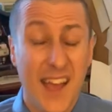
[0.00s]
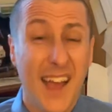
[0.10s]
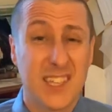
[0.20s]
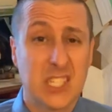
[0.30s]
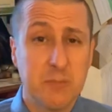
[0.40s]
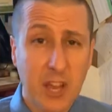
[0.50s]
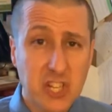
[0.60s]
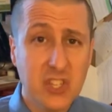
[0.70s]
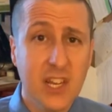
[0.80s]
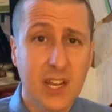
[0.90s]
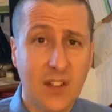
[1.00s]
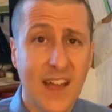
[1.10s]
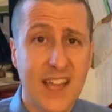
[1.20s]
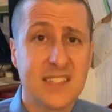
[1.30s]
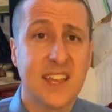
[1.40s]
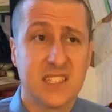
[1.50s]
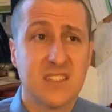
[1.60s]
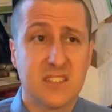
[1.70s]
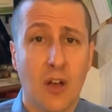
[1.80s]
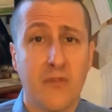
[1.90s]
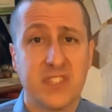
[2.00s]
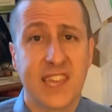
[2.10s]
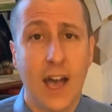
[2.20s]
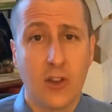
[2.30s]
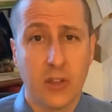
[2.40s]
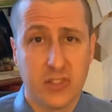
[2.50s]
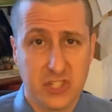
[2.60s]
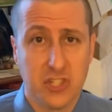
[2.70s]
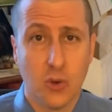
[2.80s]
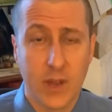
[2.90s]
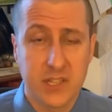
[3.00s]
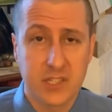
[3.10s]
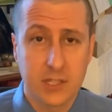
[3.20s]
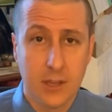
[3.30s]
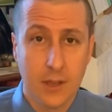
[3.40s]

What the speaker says: especially in a class that's as tough as Calculus 2 is.